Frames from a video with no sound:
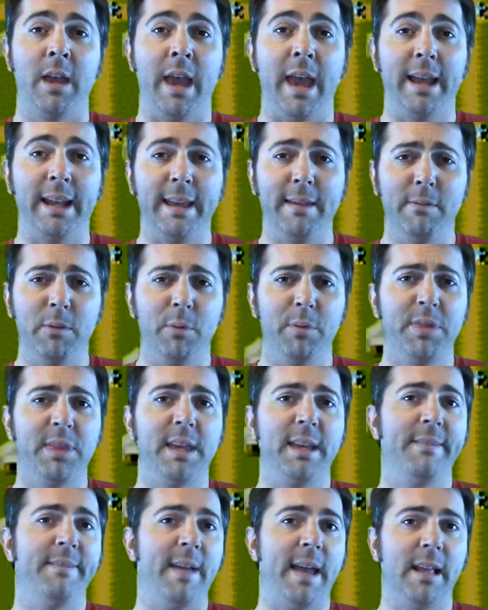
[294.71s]
And even with the
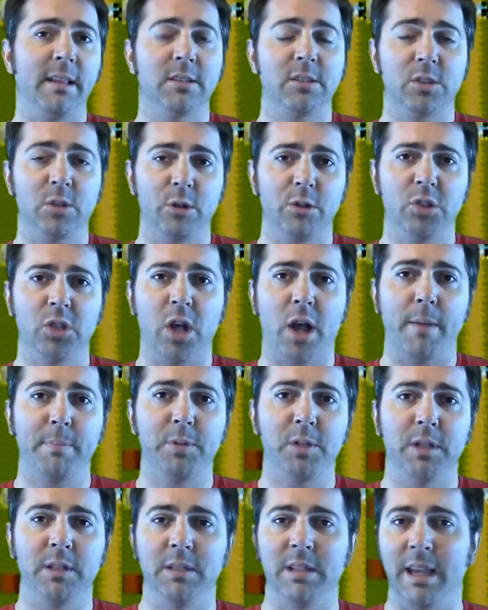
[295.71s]
advanced search
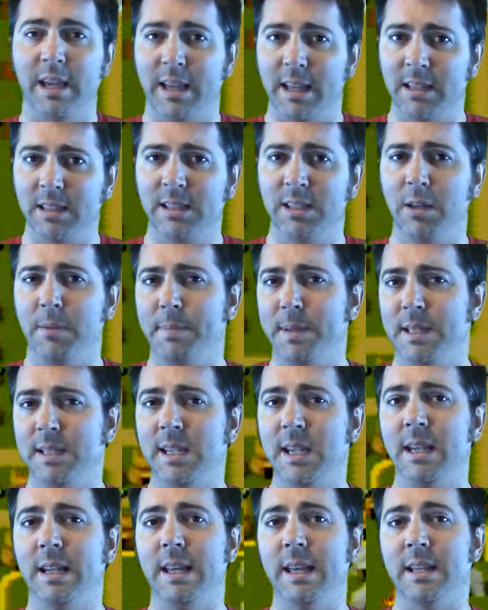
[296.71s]
options, it can still be
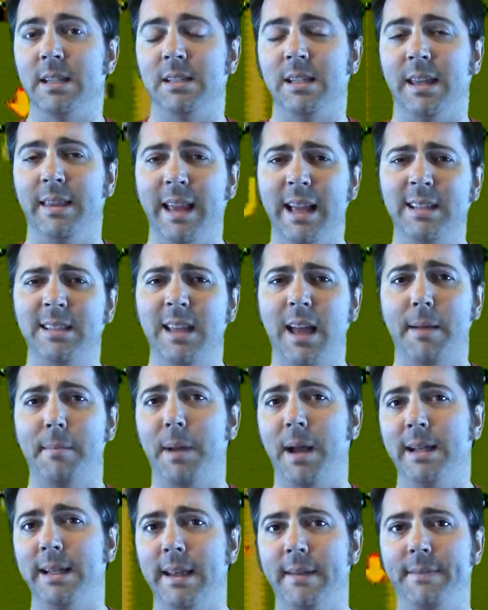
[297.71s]
tedious, and that's not
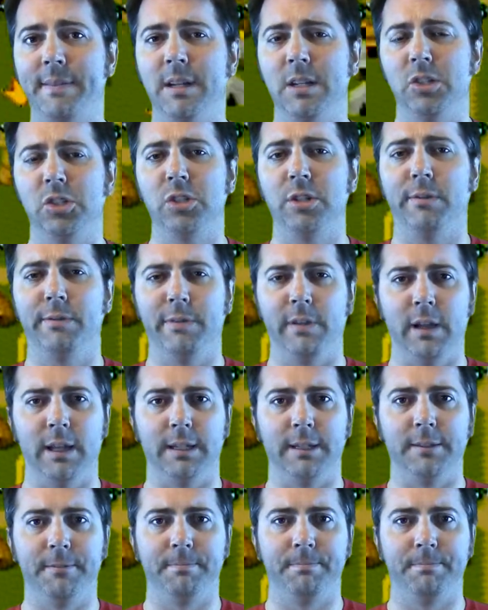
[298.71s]
my definition of fun.